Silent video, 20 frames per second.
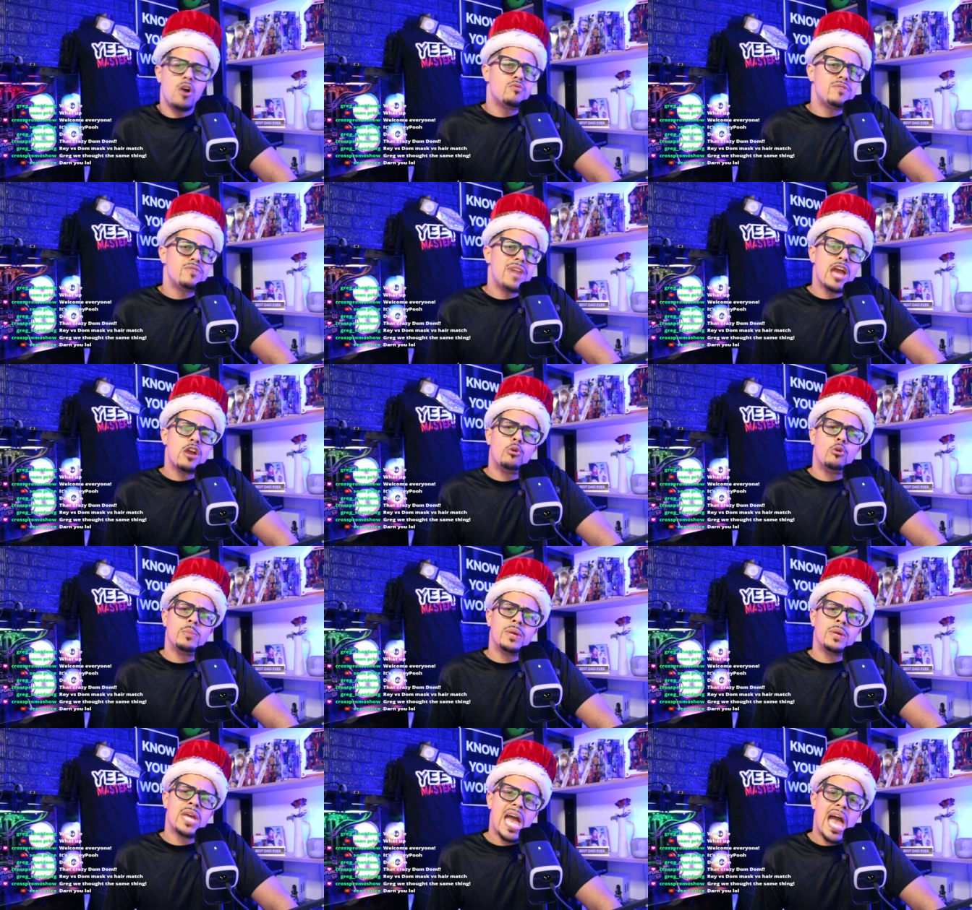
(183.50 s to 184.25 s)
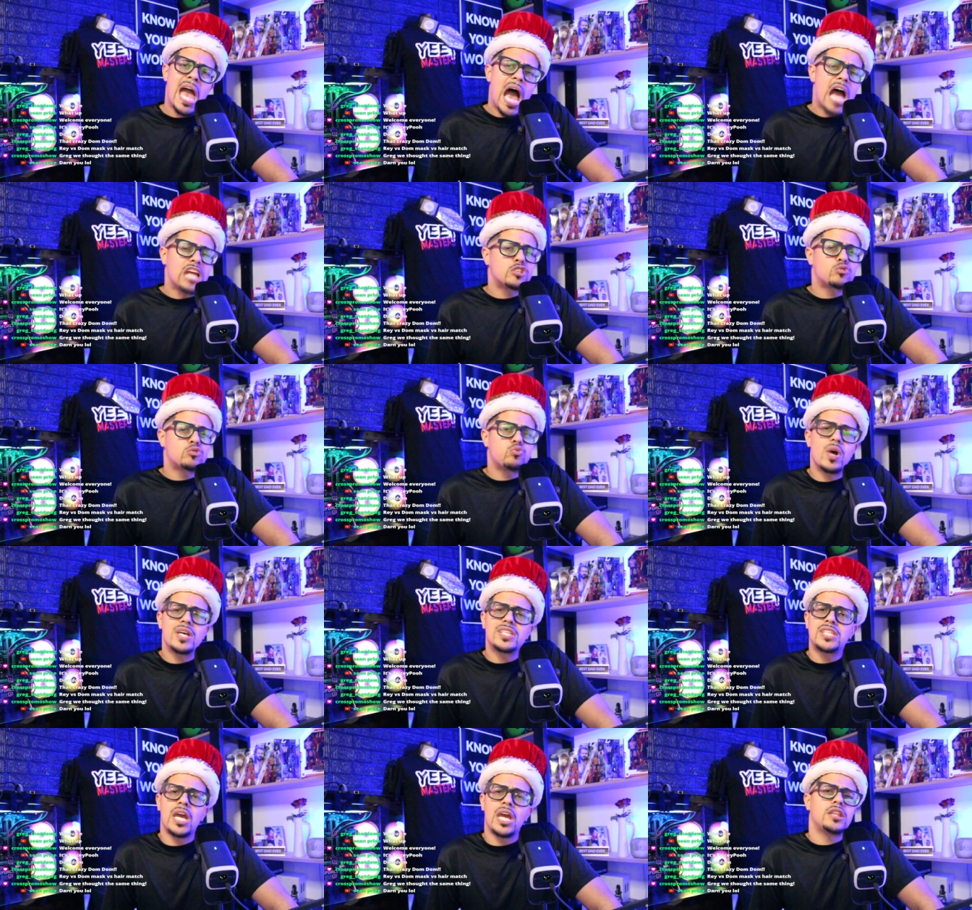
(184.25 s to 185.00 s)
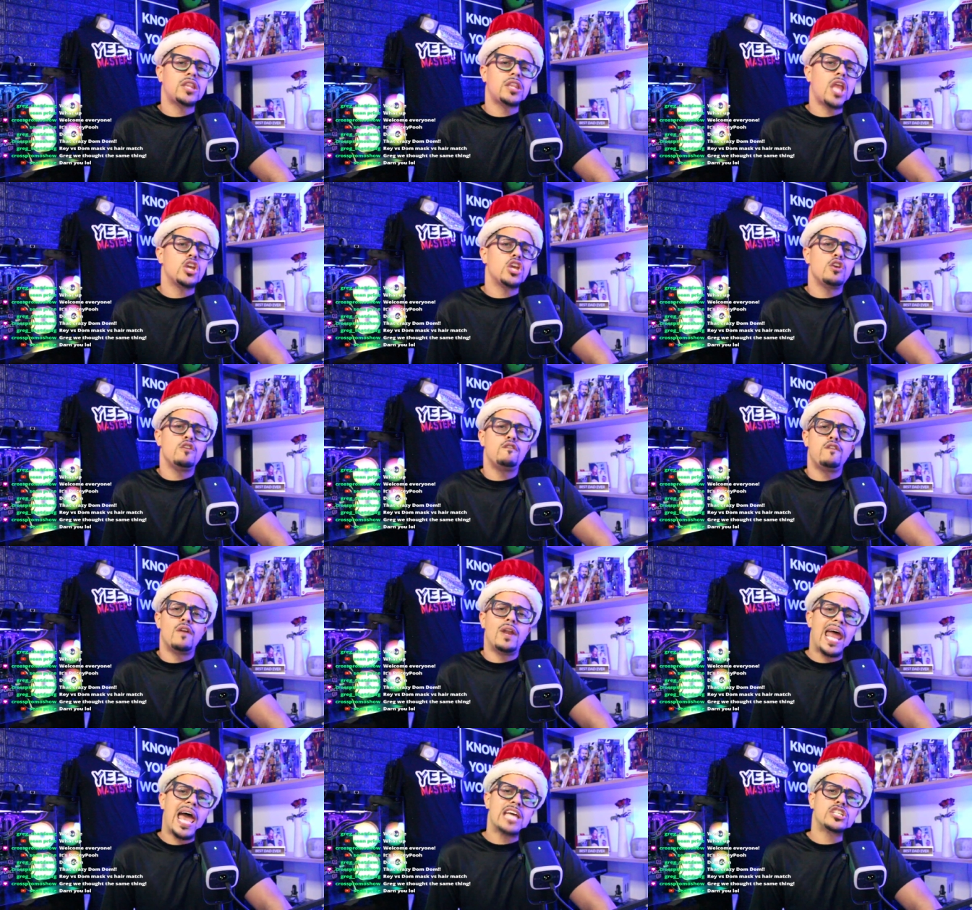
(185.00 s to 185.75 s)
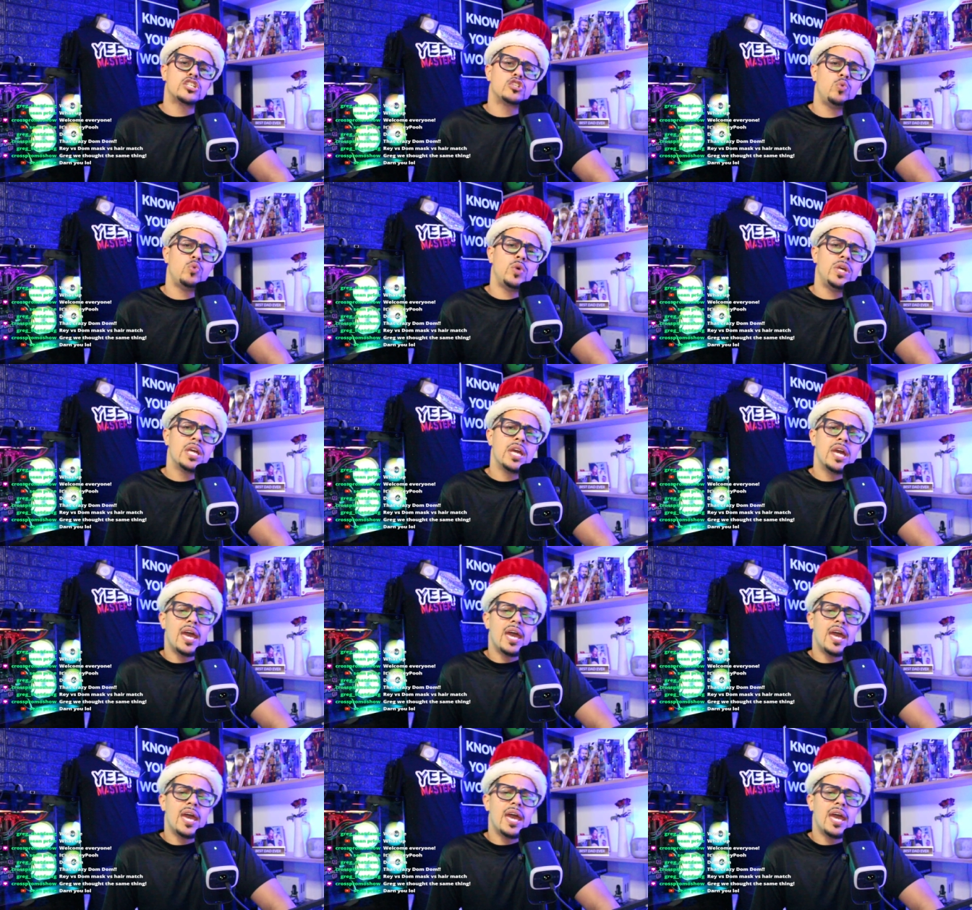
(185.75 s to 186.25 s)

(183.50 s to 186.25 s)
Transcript: Naomi, I just want to say thank you for last week."